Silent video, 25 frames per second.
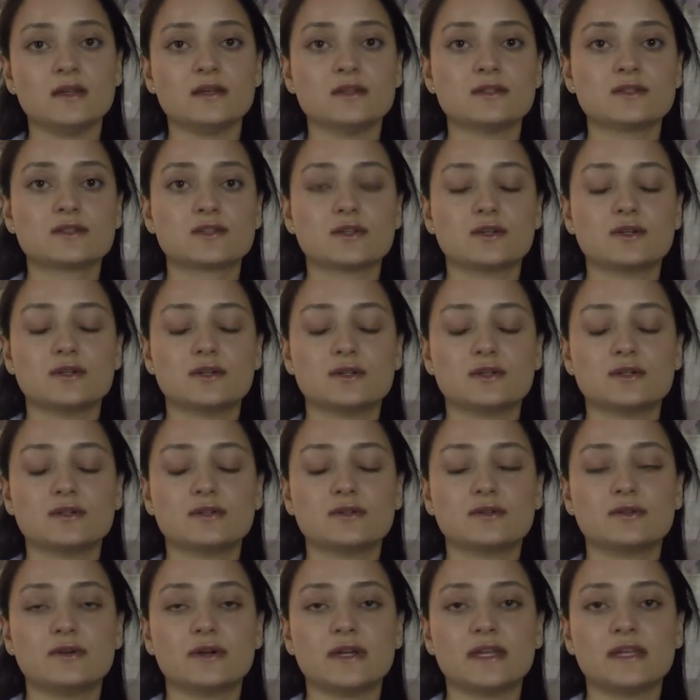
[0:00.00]

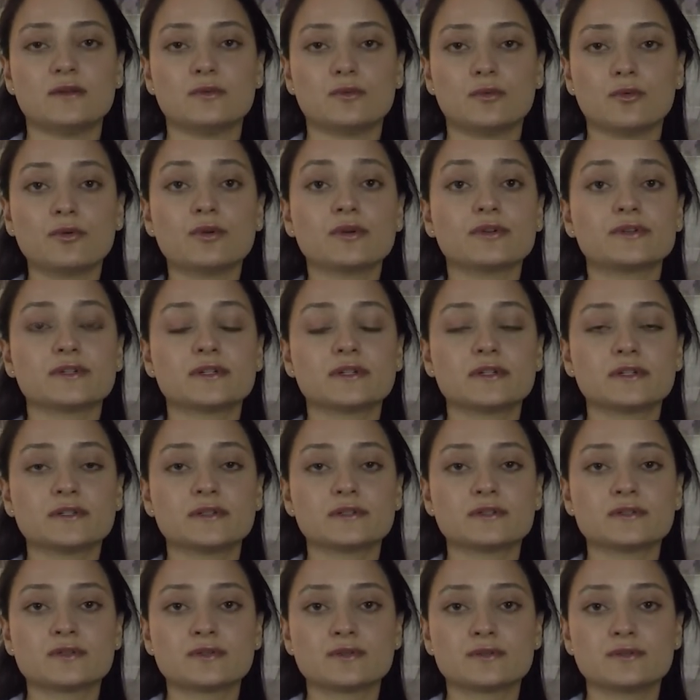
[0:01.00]
So in
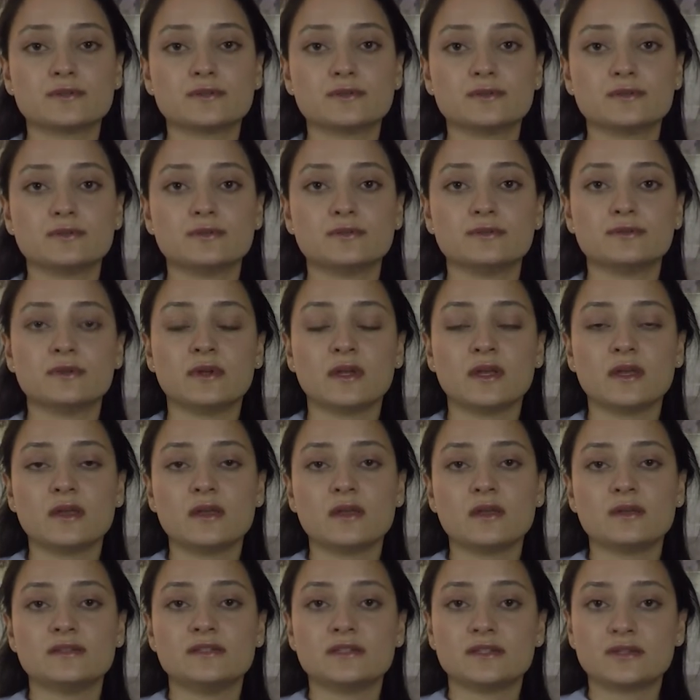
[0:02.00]
order to
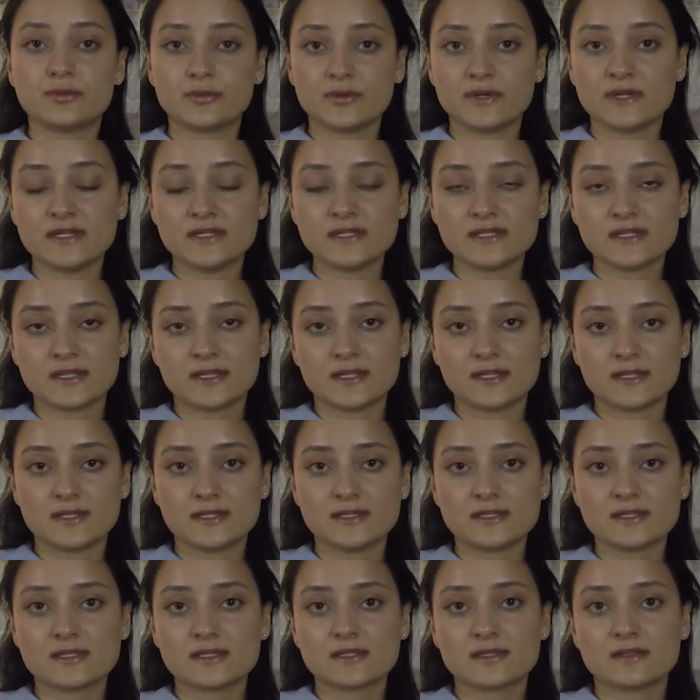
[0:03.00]
decrease
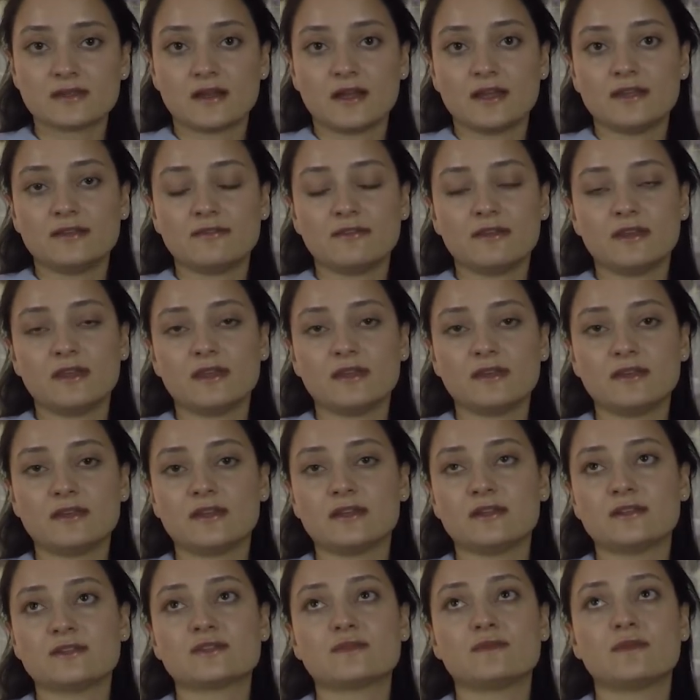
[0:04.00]
this, I think
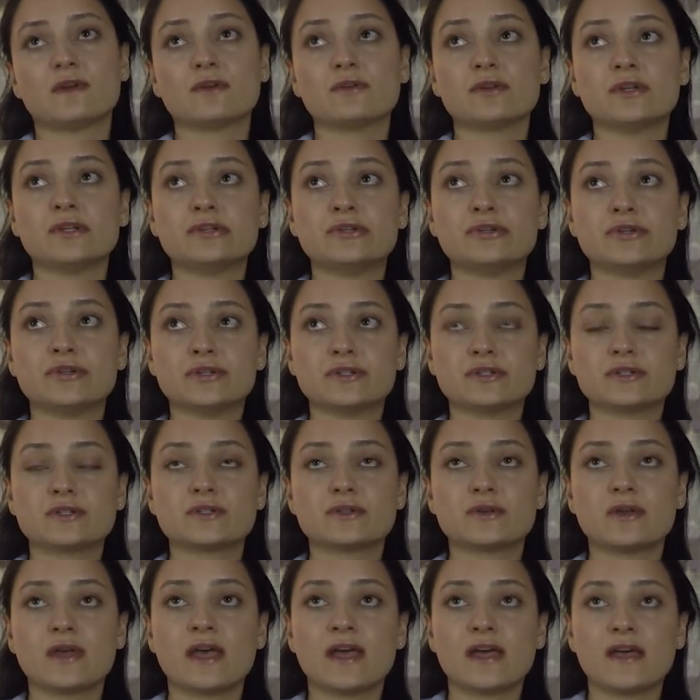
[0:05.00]
it is very good
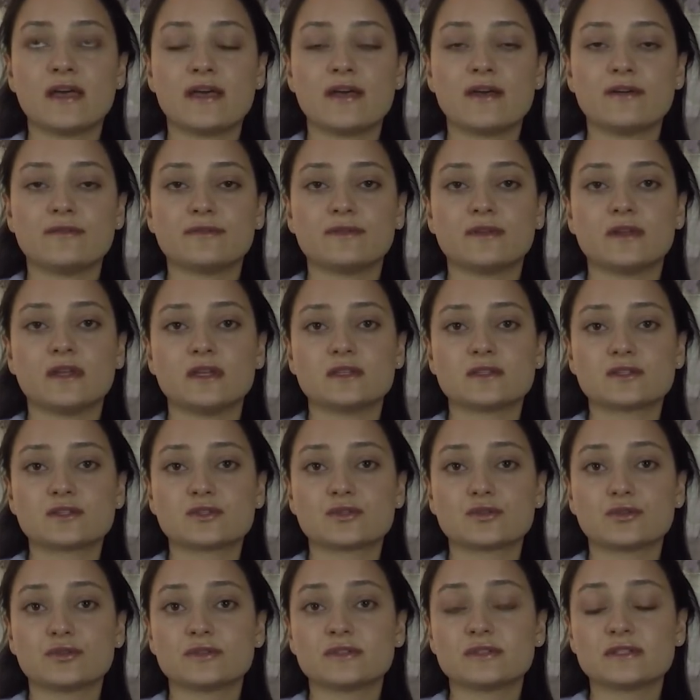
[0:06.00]
to have
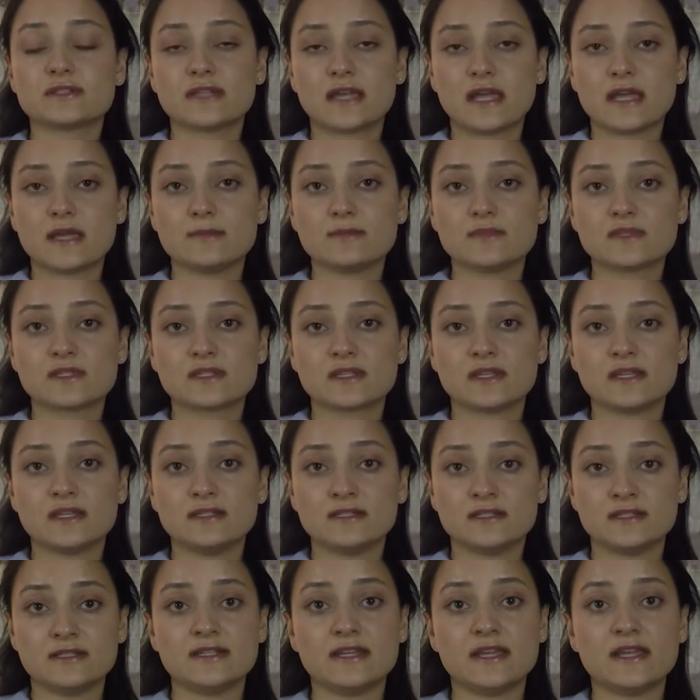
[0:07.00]
certain times in
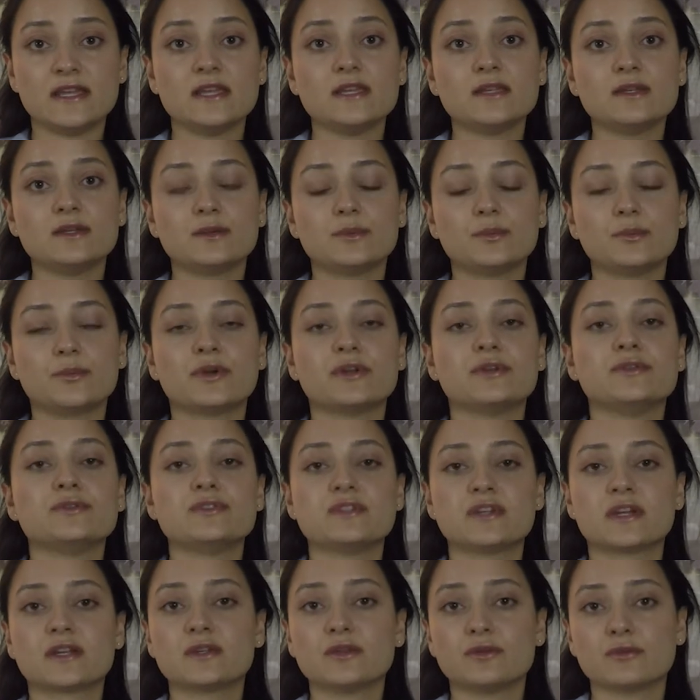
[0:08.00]
the day where you
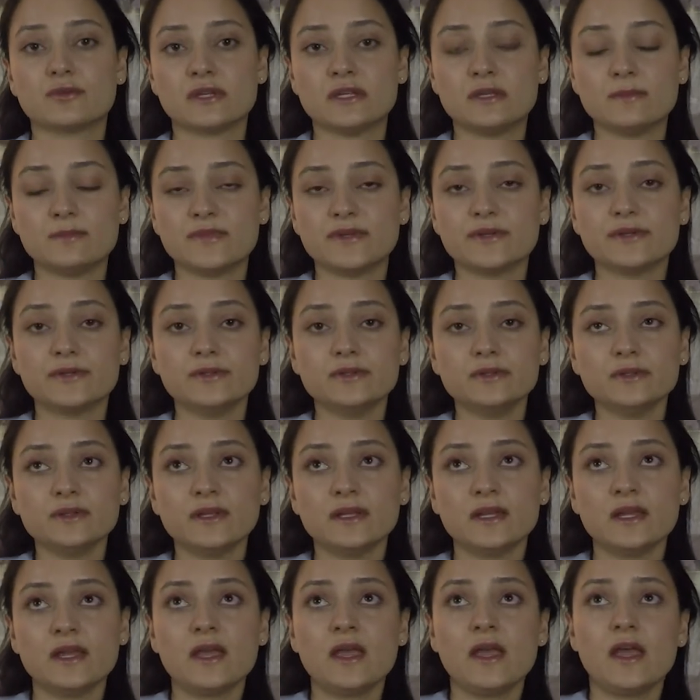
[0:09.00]
check your email,
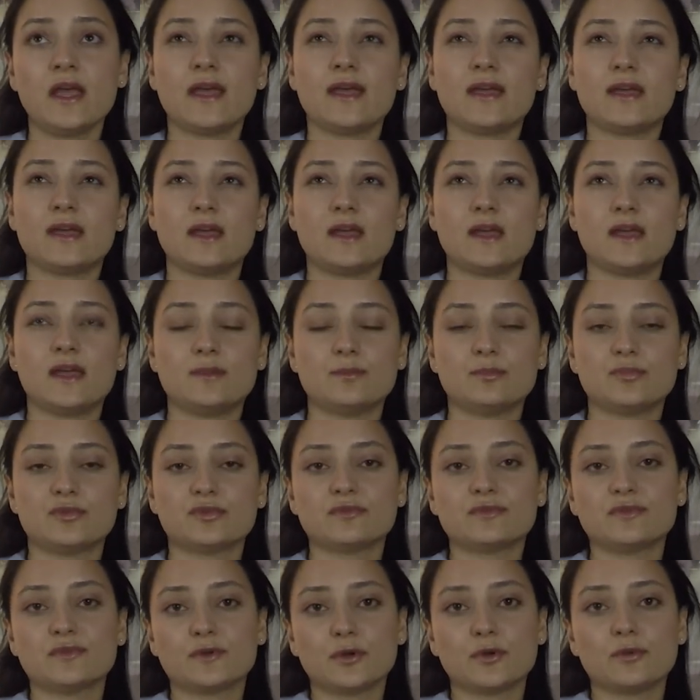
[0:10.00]
and
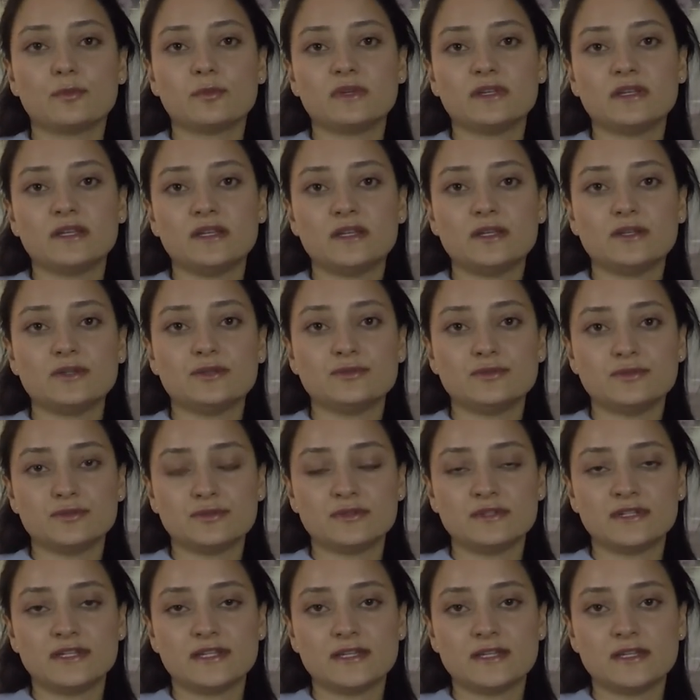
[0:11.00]
preferably you do
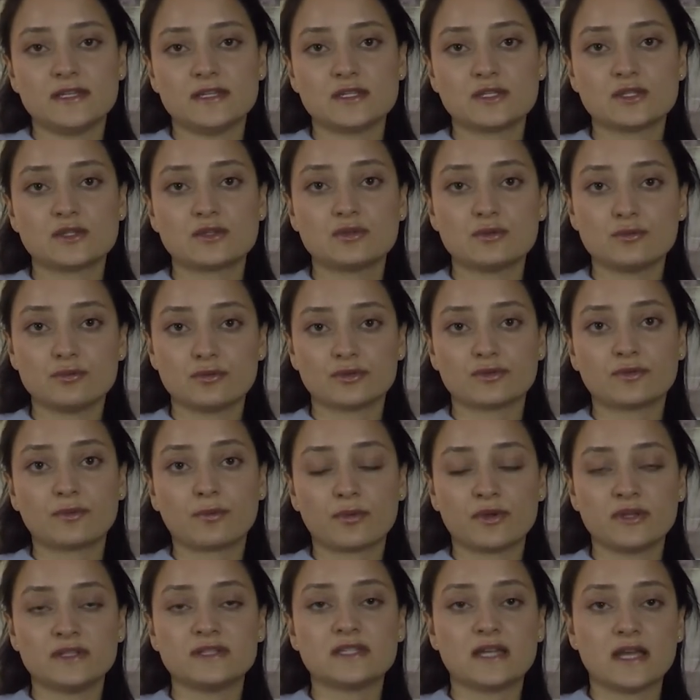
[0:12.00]
this 2 or
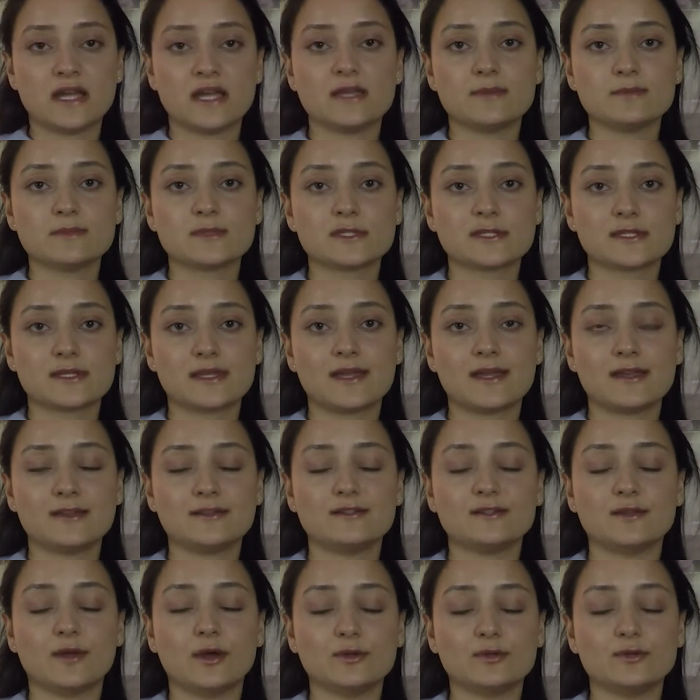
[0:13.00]
3 times and
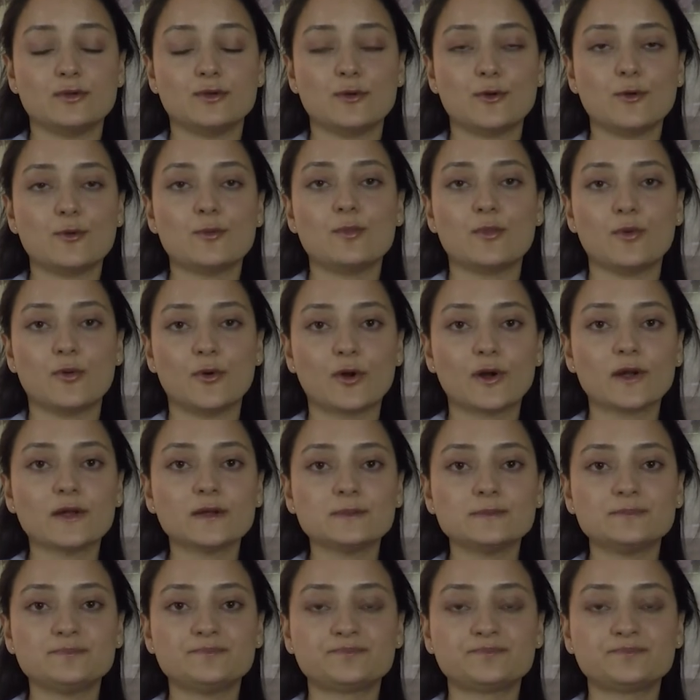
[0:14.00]
no more.